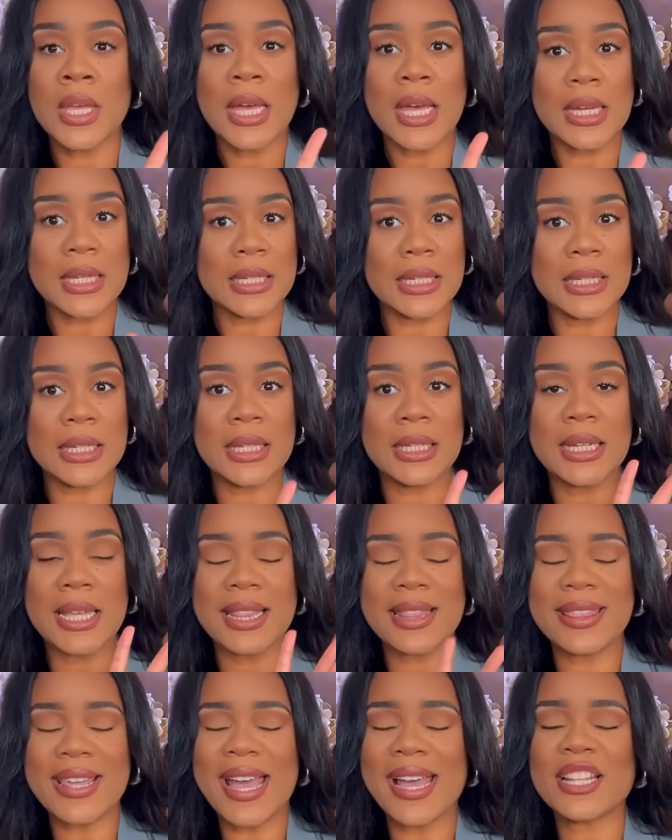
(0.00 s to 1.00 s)
Again,
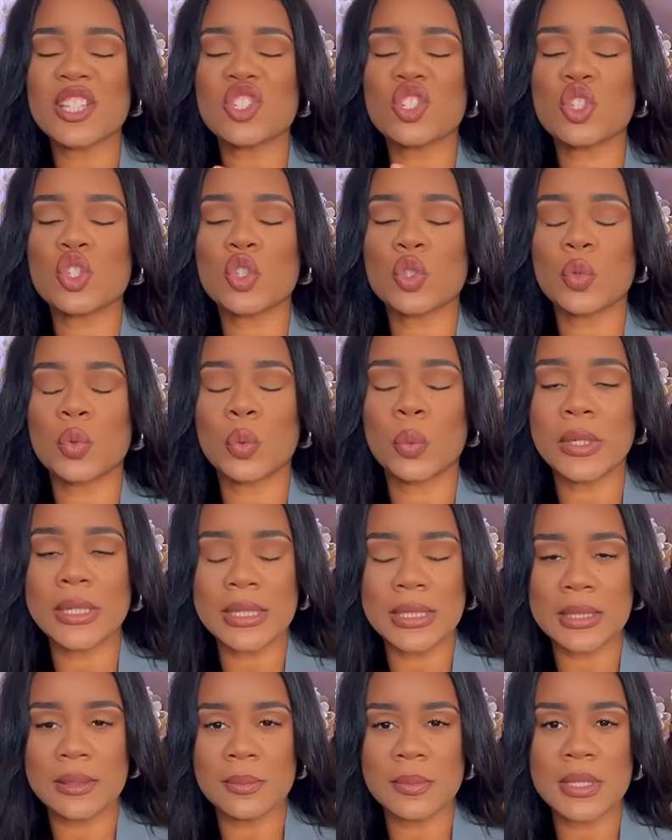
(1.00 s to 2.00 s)
that
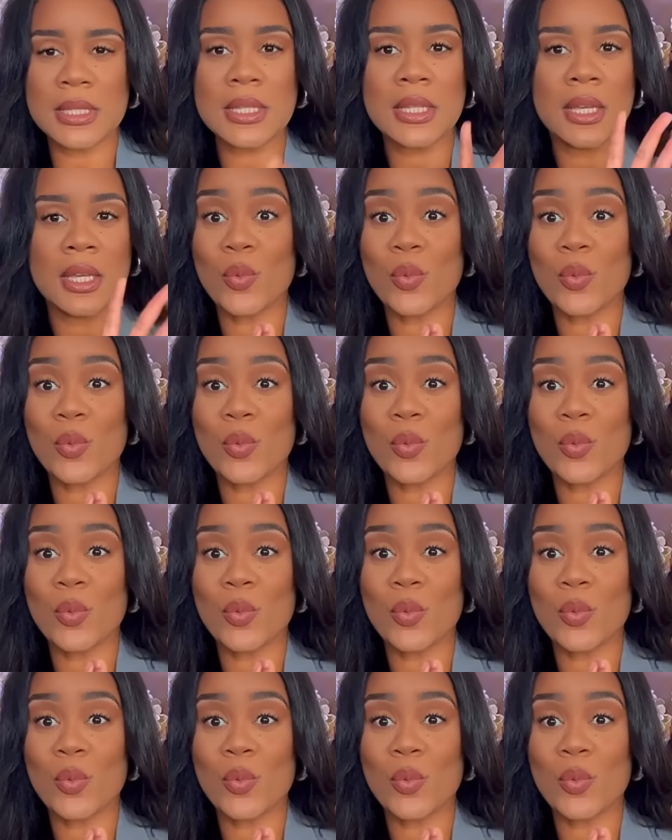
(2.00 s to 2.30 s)
screams